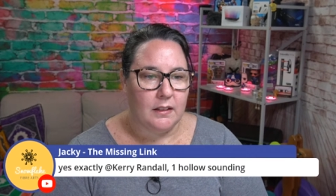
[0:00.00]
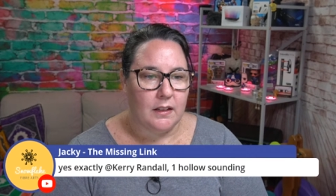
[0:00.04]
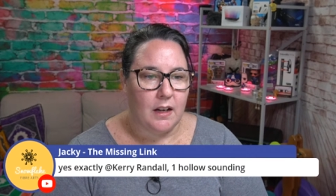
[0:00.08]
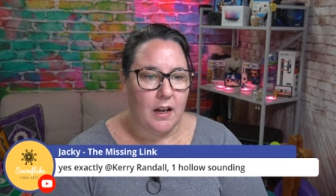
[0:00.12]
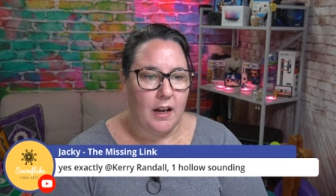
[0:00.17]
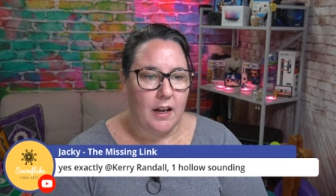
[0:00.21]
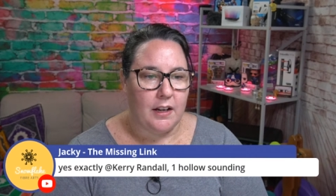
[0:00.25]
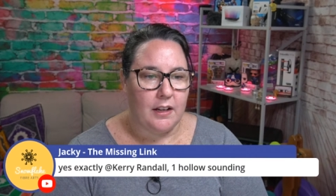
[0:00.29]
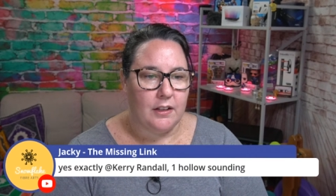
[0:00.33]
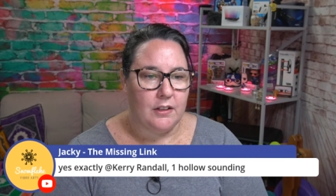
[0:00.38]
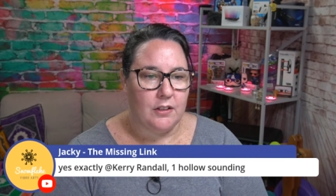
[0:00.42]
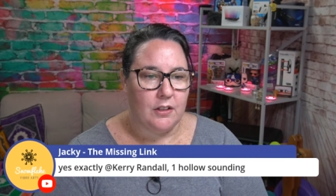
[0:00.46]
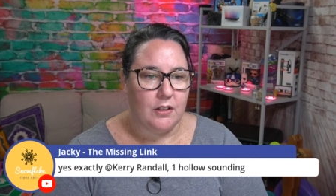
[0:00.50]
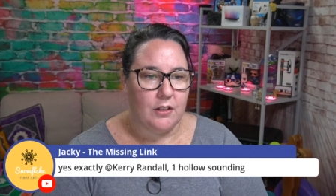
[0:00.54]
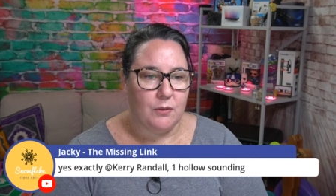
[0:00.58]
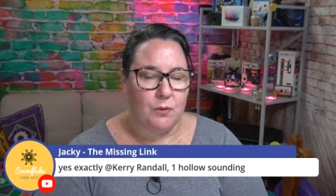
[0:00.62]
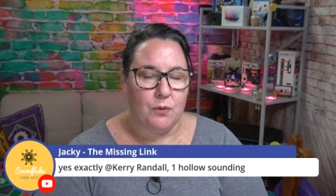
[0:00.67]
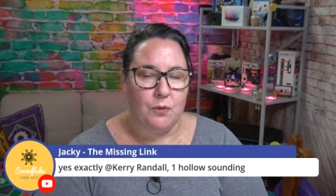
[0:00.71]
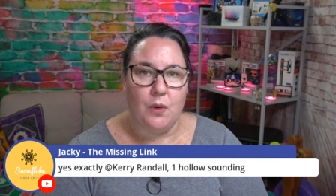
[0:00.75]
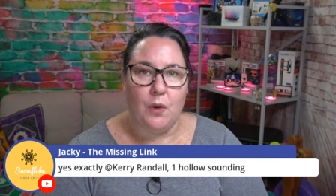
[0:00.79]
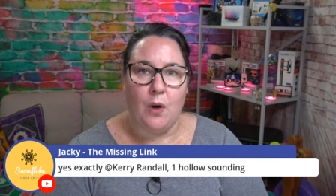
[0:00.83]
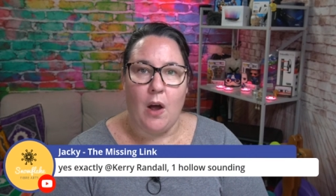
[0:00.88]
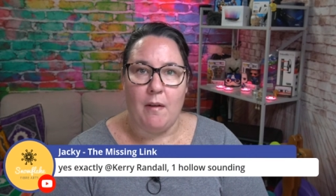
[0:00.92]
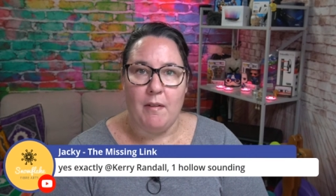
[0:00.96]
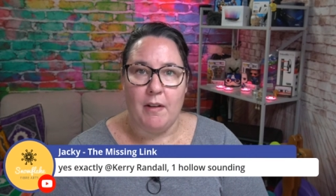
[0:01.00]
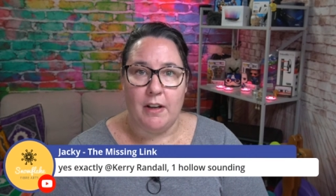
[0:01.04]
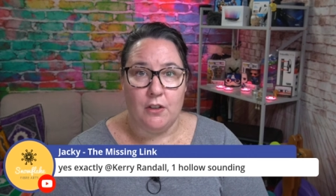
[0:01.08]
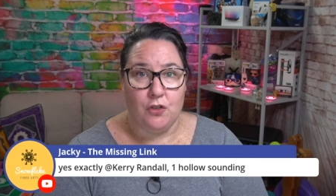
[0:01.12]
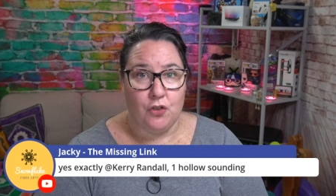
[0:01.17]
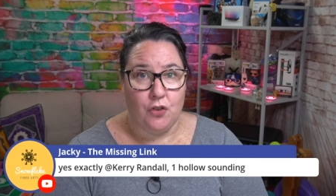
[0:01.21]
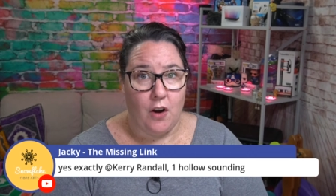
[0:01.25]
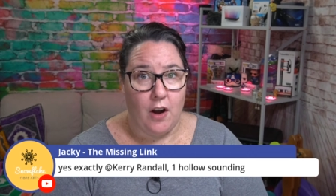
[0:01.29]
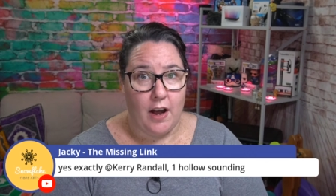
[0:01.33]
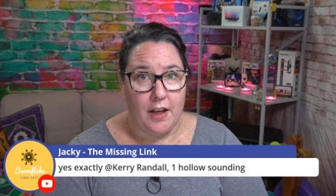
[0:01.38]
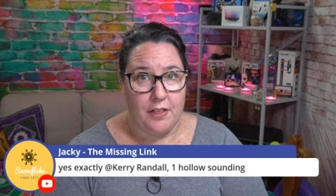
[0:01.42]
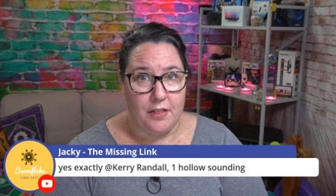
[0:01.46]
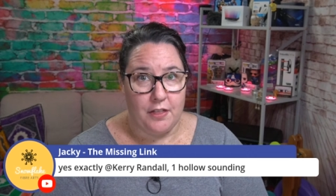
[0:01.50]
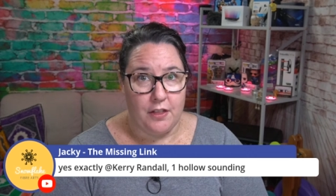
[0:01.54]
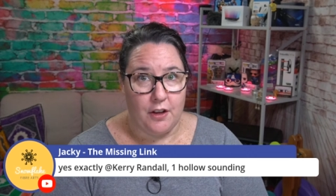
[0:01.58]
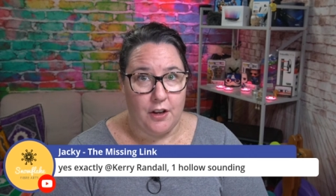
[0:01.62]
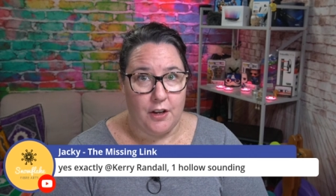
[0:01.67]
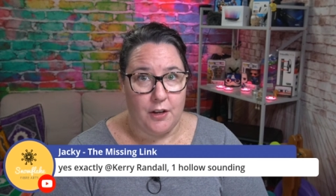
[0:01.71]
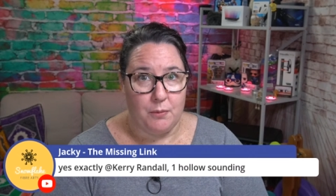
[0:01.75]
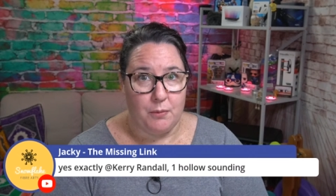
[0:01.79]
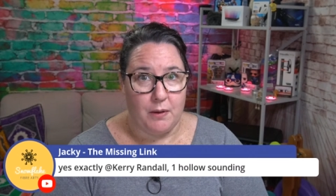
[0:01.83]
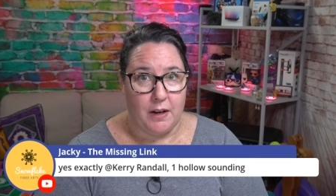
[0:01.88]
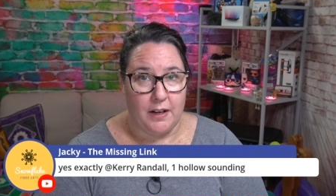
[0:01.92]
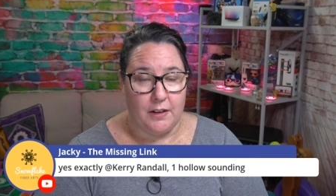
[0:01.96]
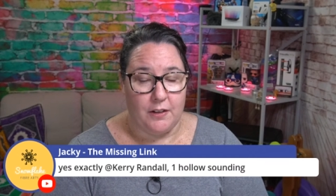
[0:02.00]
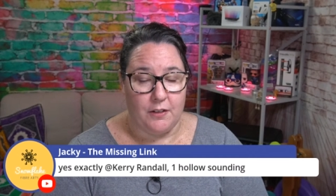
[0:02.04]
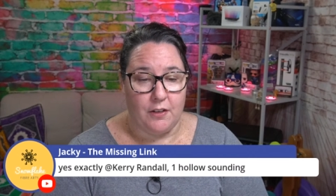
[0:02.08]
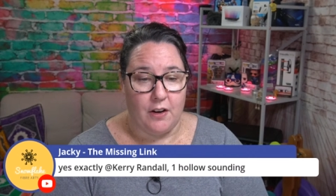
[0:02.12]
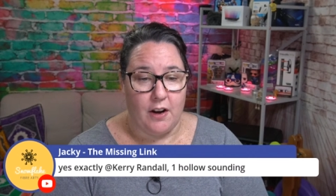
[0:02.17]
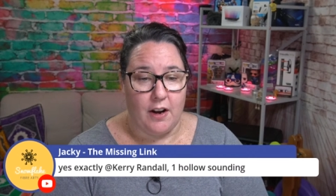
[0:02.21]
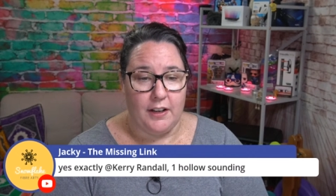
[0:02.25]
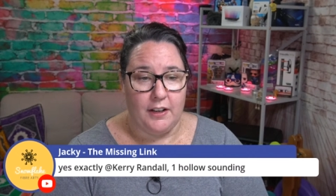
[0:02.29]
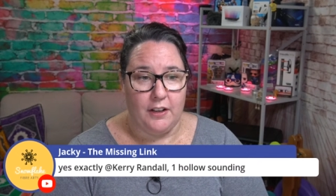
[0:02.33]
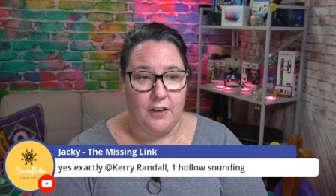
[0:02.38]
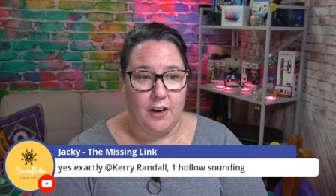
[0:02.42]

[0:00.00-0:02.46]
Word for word: I can I'm going to try a third one. All right.